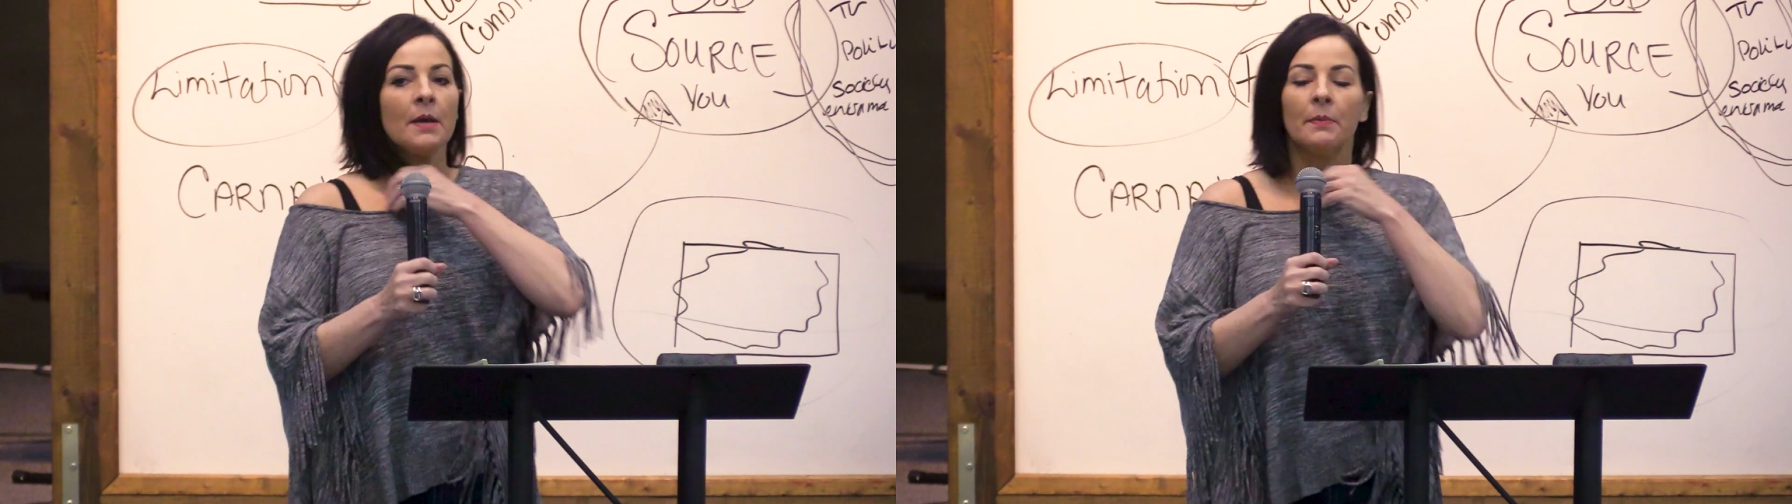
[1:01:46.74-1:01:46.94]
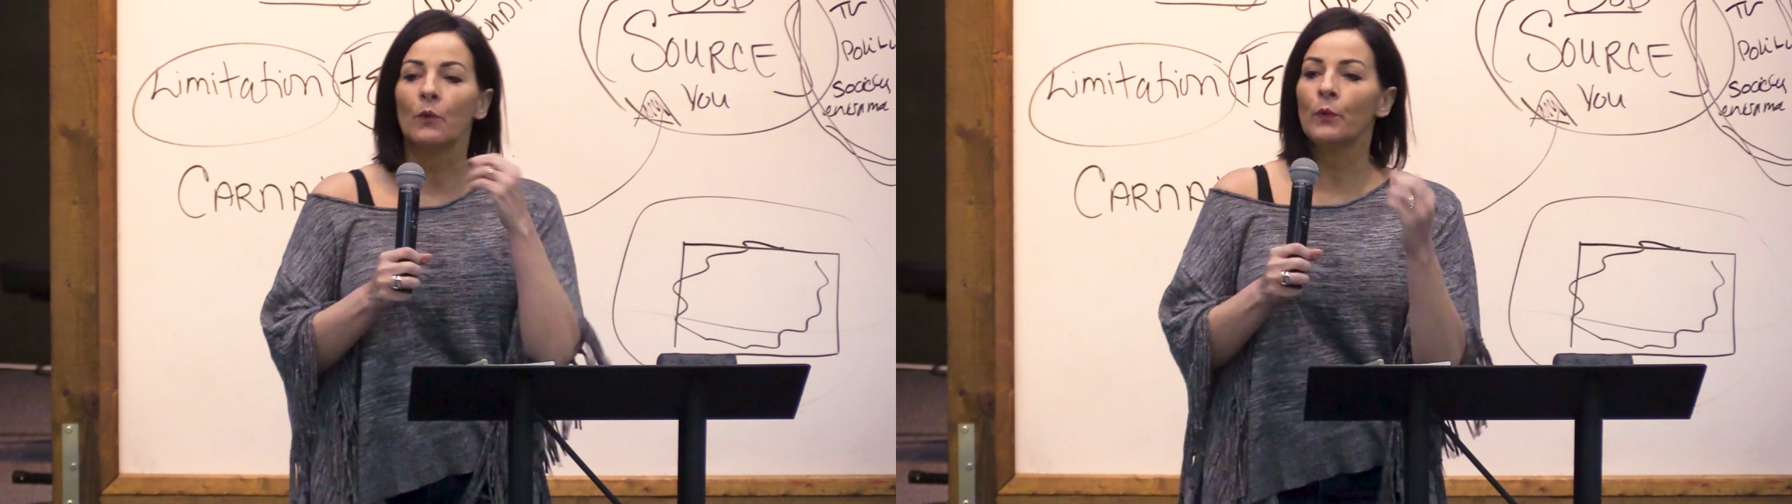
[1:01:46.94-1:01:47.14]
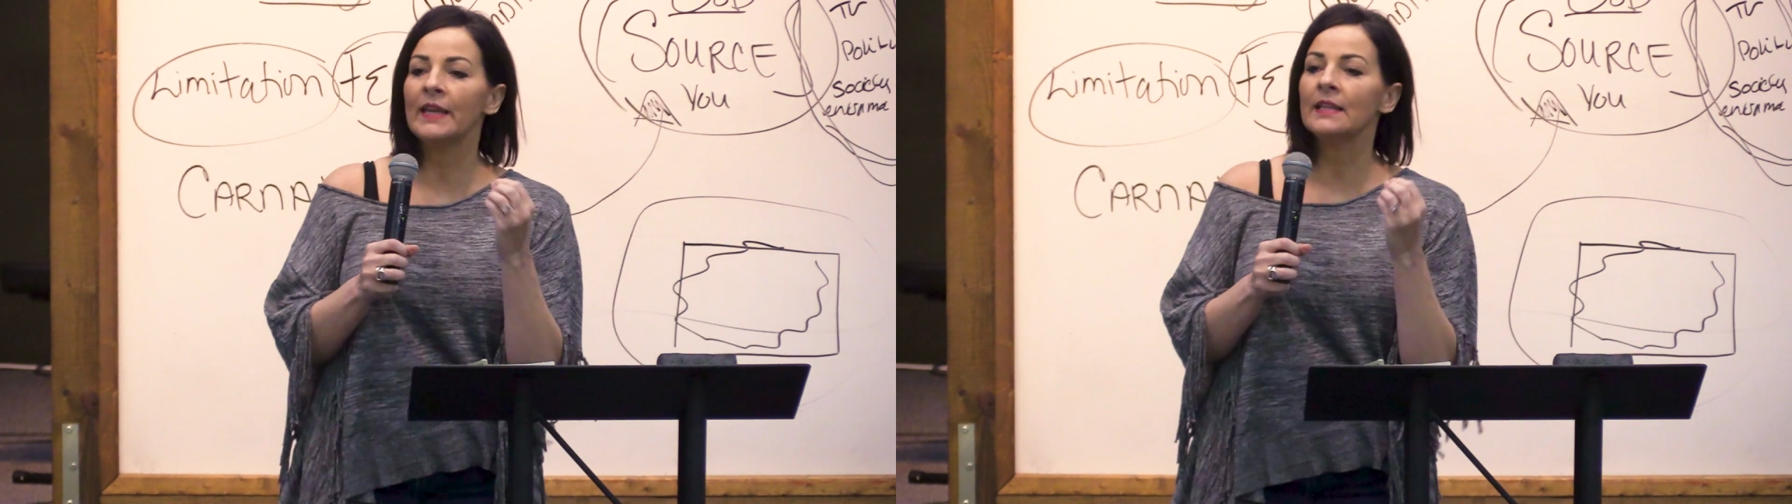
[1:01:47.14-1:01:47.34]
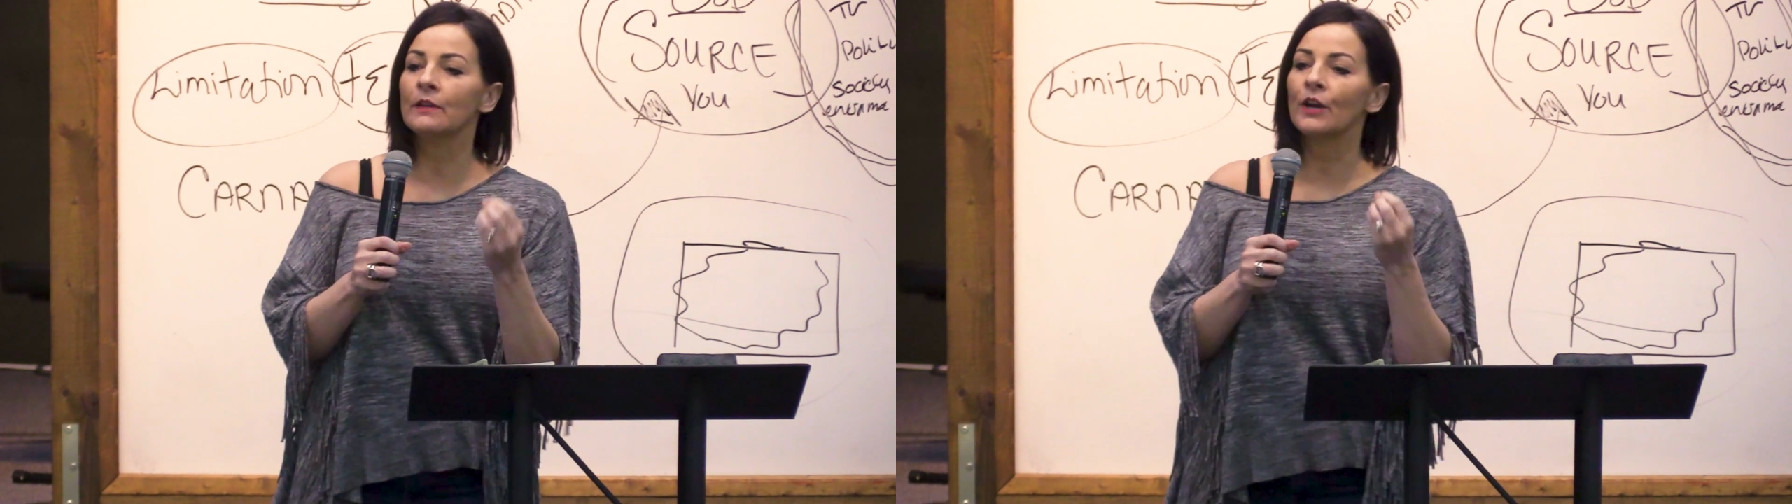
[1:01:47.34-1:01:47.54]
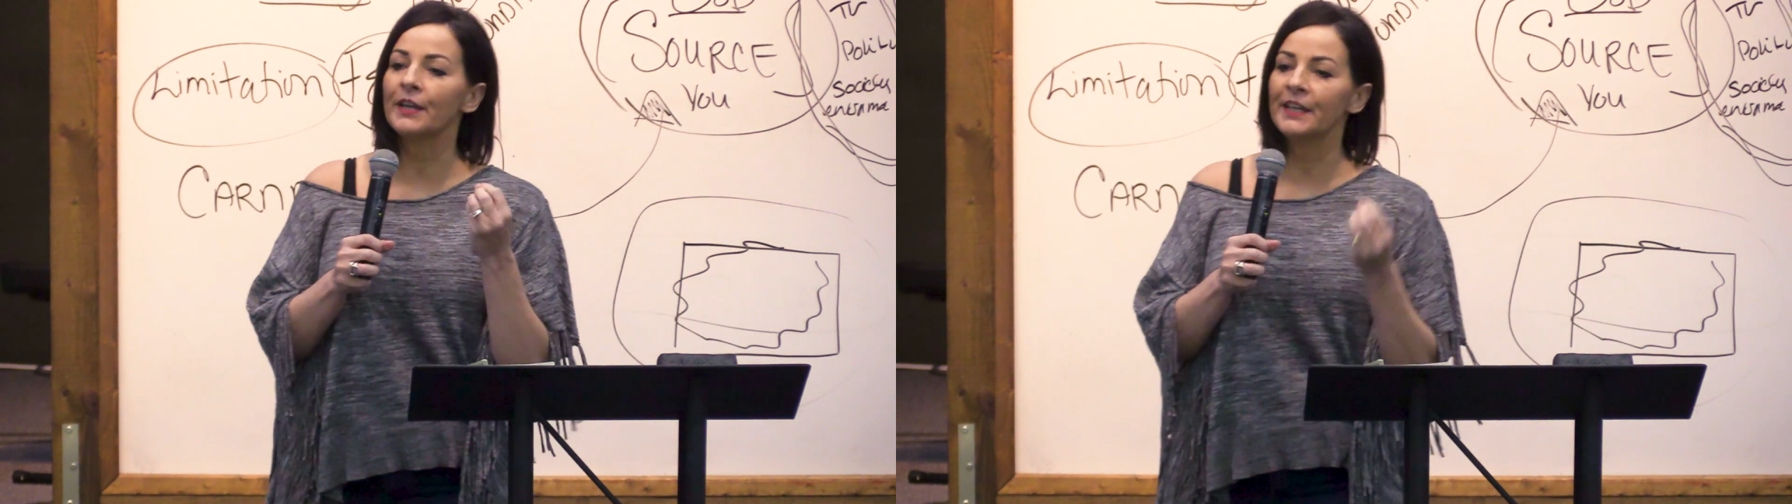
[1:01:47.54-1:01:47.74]
but we
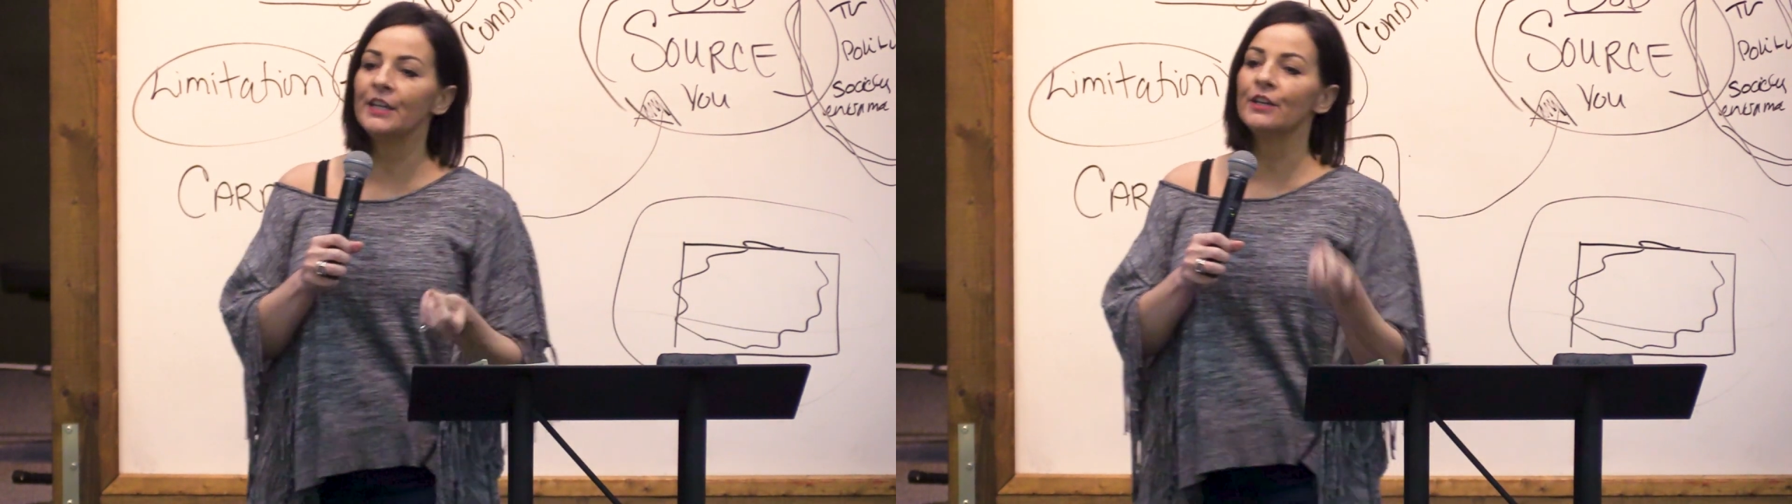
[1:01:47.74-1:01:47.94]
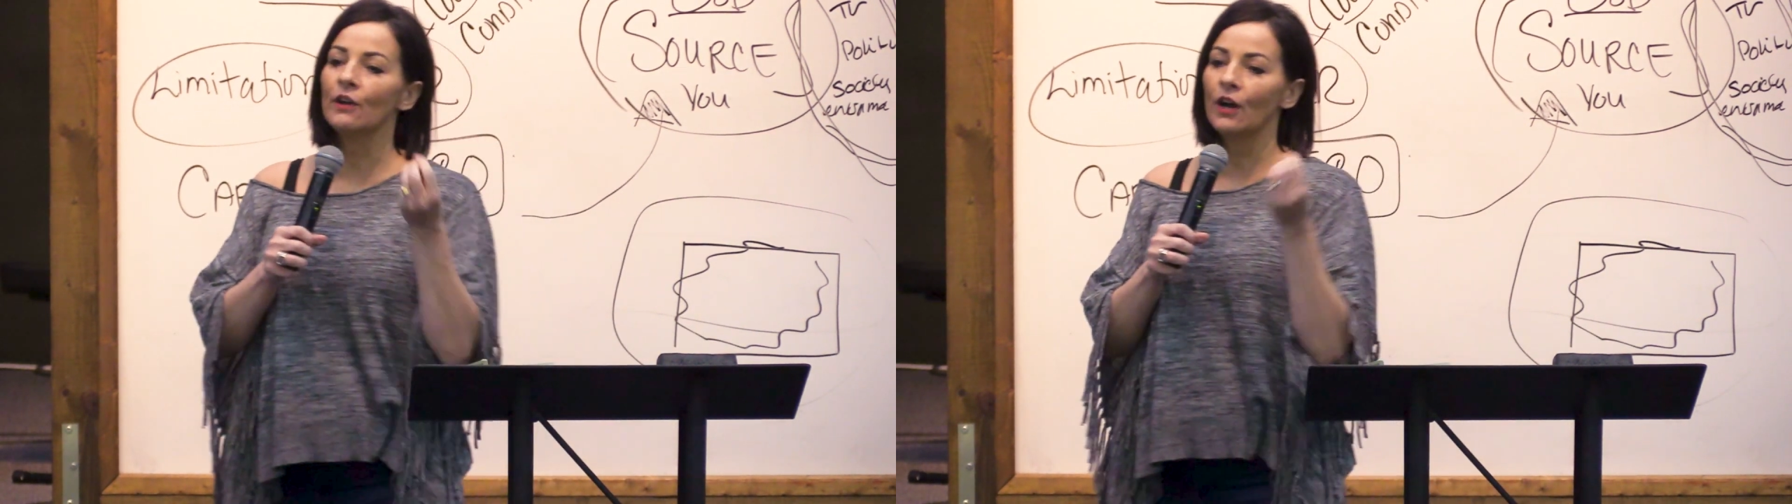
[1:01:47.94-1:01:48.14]
are here